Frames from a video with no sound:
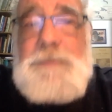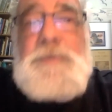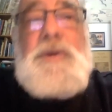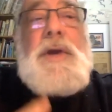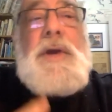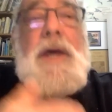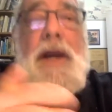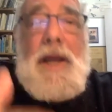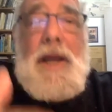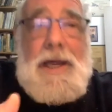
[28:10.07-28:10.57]
You
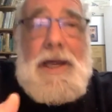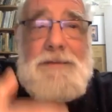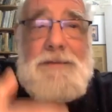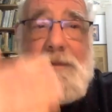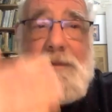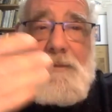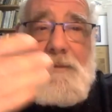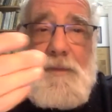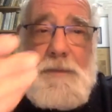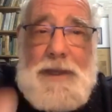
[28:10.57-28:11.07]
get a lot of
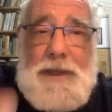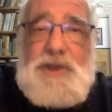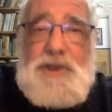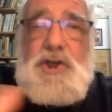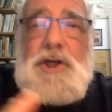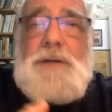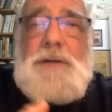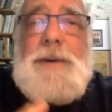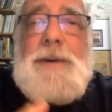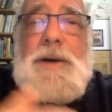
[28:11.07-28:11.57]

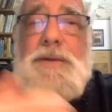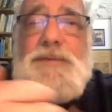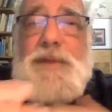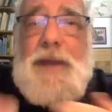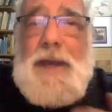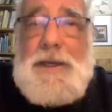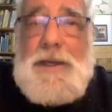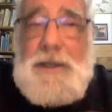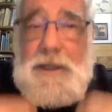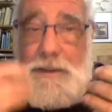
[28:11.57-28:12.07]
information about
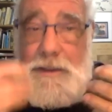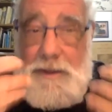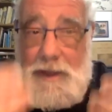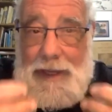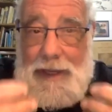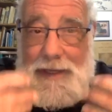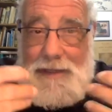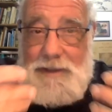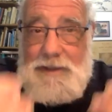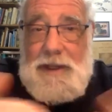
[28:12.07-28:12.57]
that, and
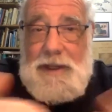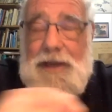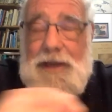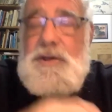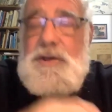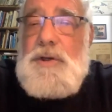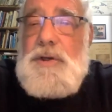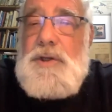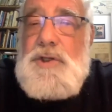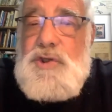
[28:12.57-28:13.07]

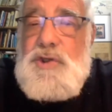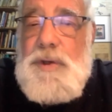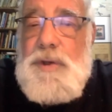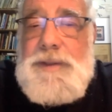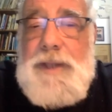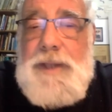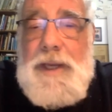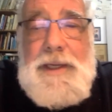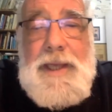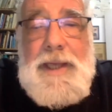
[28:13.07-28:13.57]
you can join
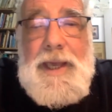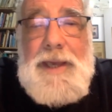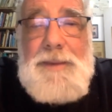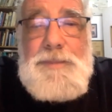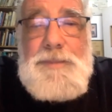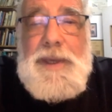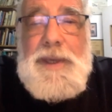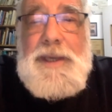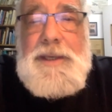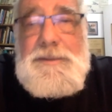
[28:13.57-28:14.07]
that
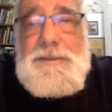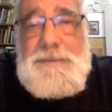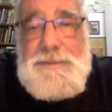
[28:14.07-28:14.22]
campaign.